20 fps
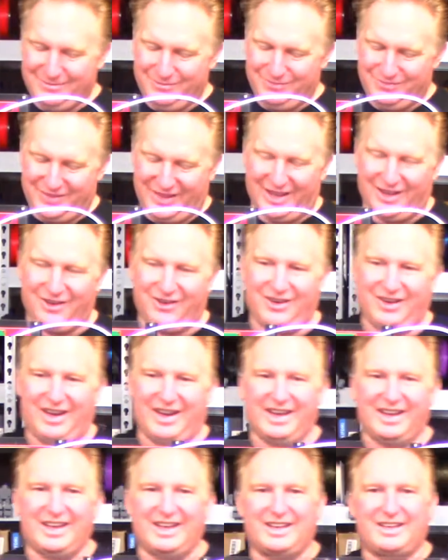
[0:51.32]
Now,
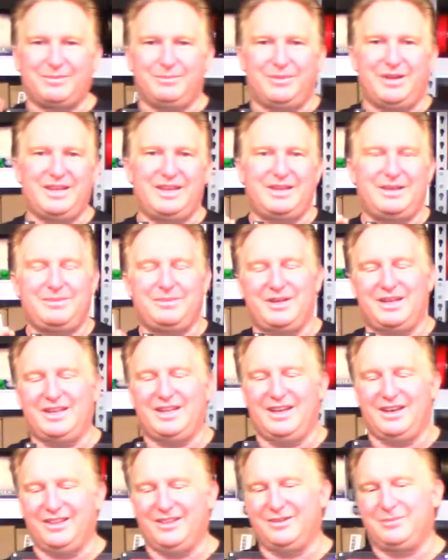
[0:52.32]
I, like many,
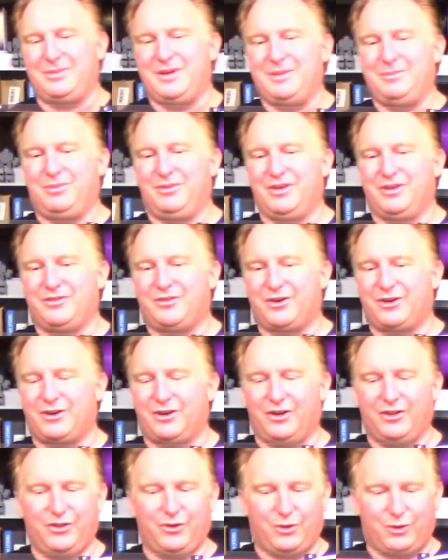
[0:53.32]
many other people, have heard
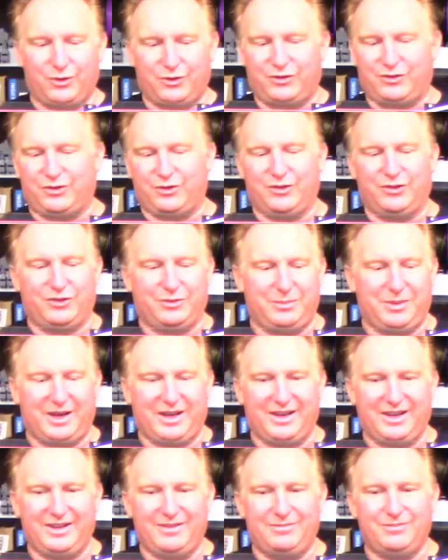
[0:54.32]
all the horror stories
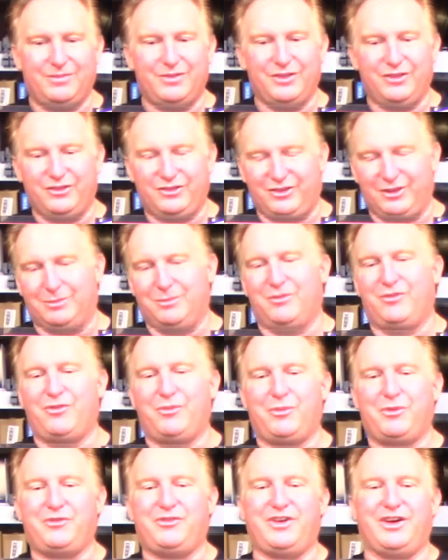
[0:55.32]
about it. Some of
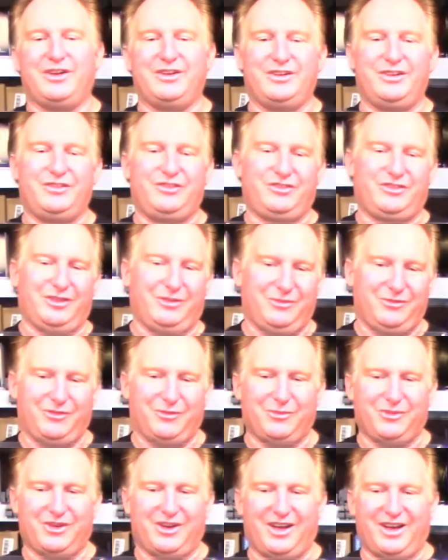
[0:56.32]
them are founded, some of
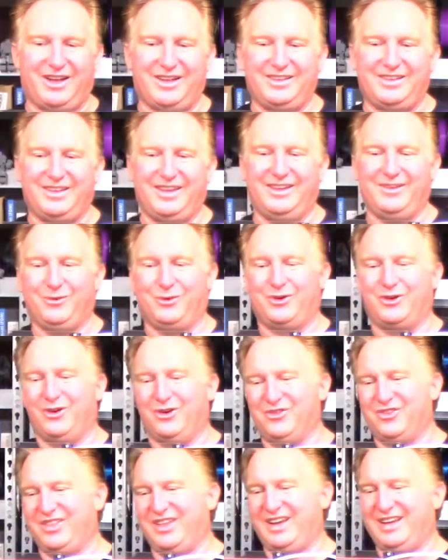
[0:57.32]
them are not. And we'll go
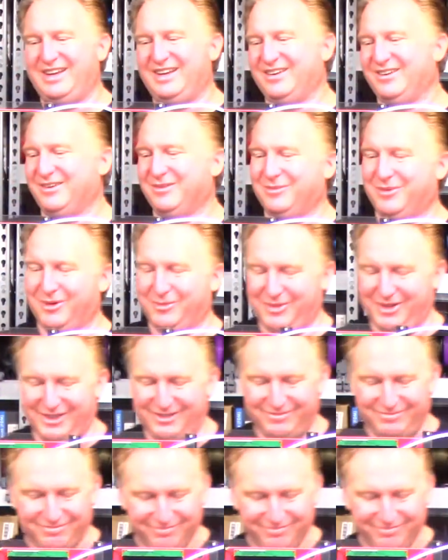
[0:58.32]
over that here in a moment.